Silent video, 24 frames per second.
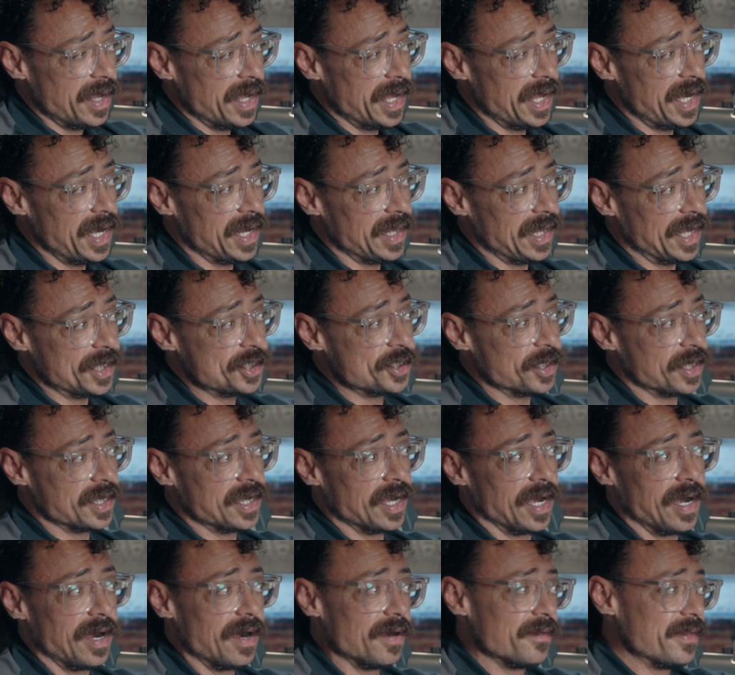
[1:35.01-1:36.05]
an electric
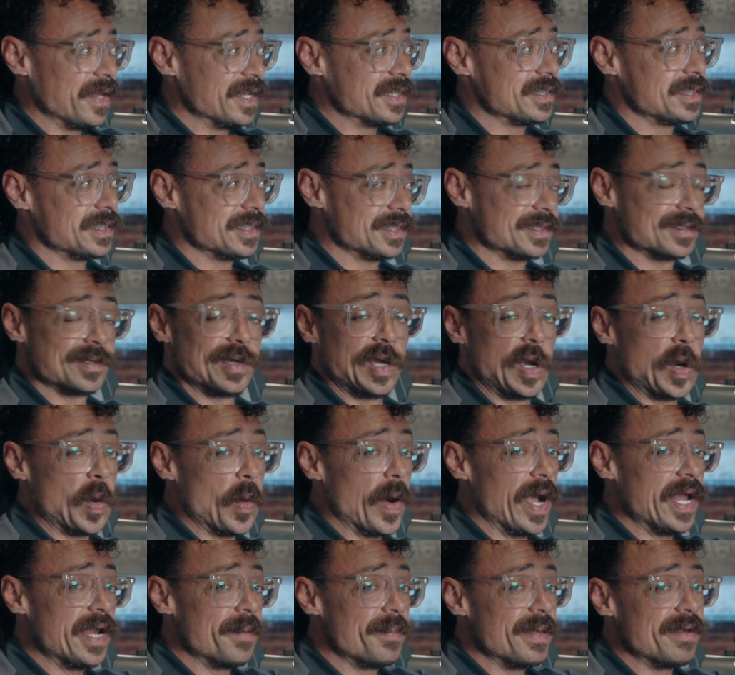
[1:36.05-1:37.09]
car that's
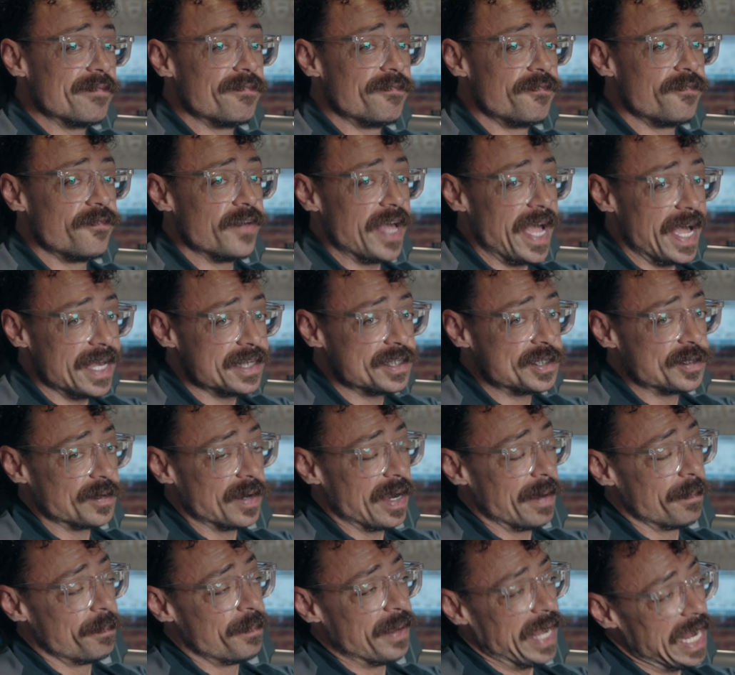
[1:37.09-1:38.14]
quite a bit faster
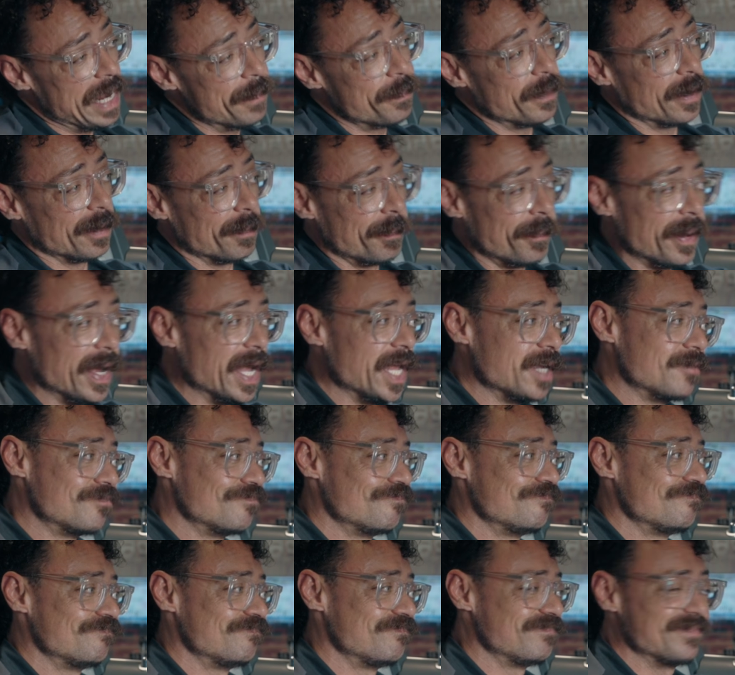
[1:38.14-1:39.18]
on paper but
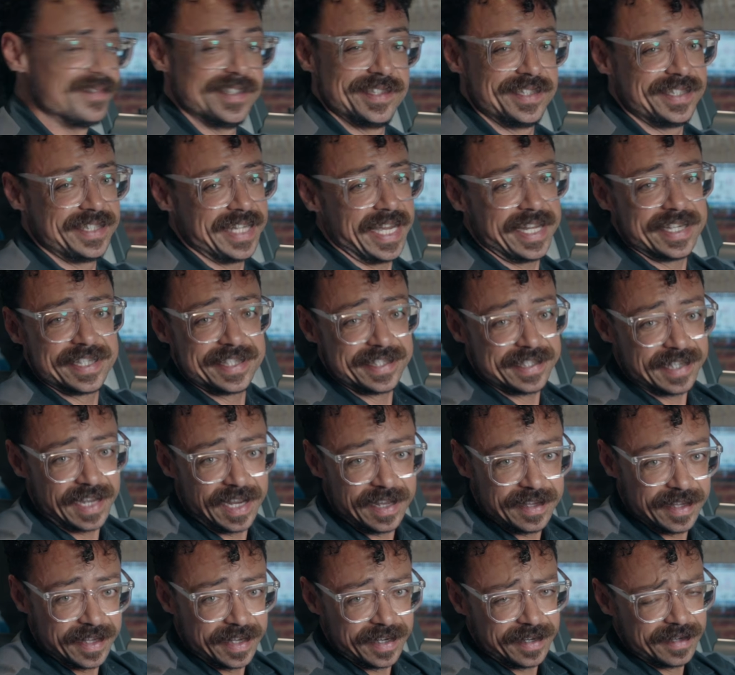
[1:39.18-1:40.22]
dead
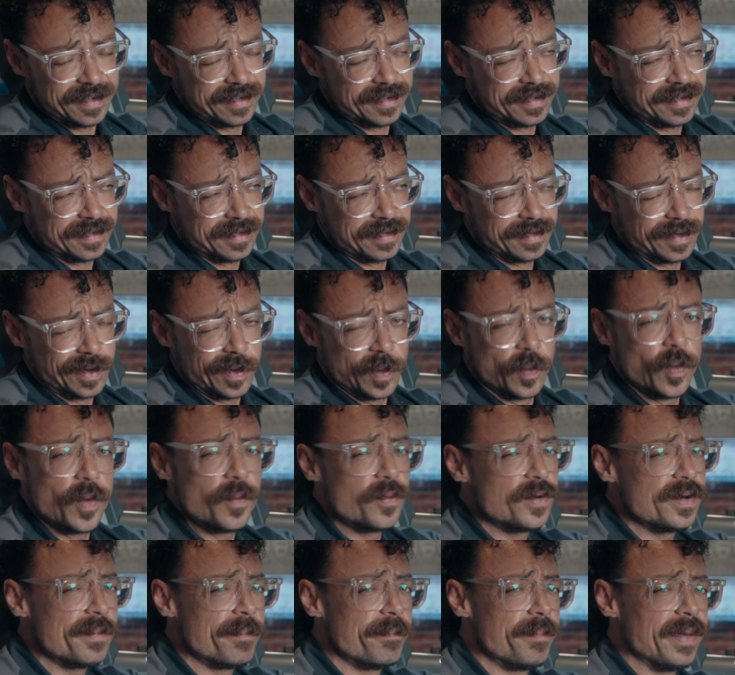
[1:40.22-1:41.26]
silent, what
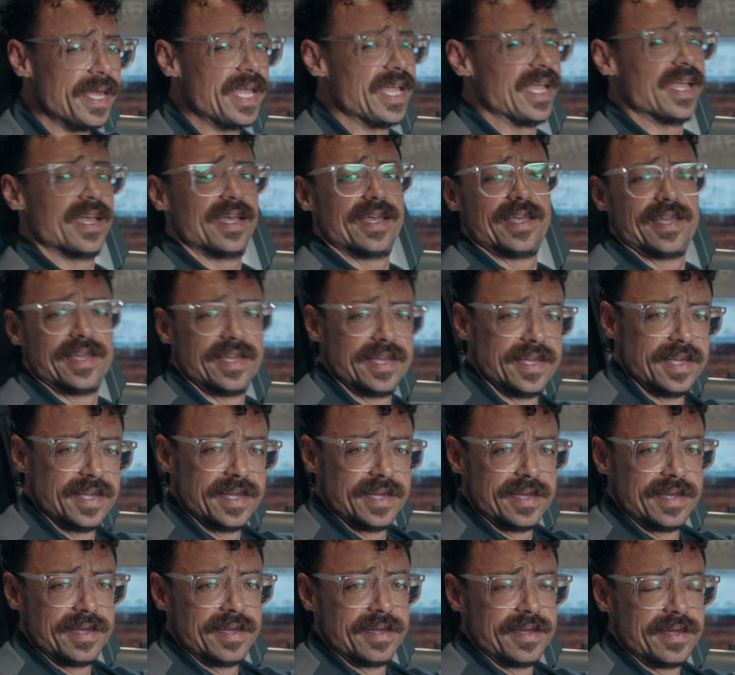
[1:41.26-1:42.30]
would it be?
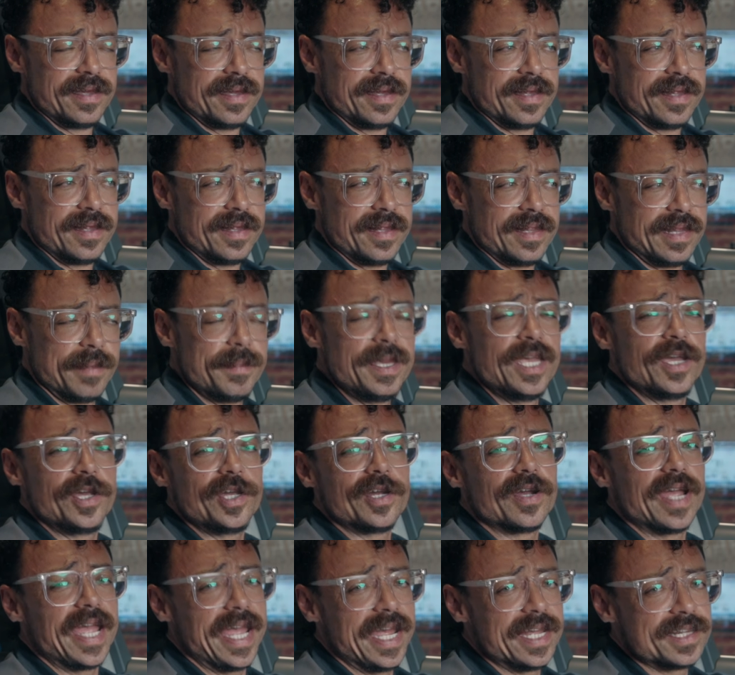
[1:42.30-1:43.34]
Let me hear
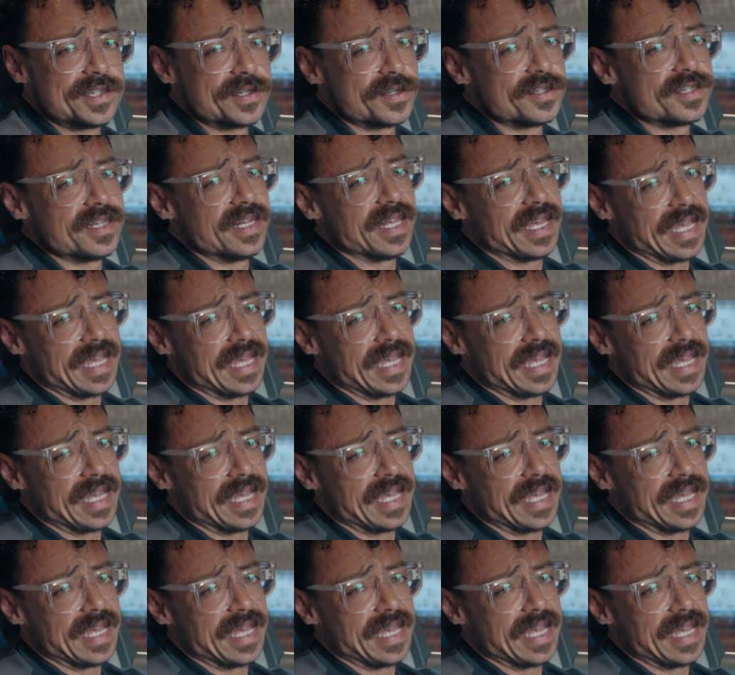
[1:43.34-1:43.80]
your answers in the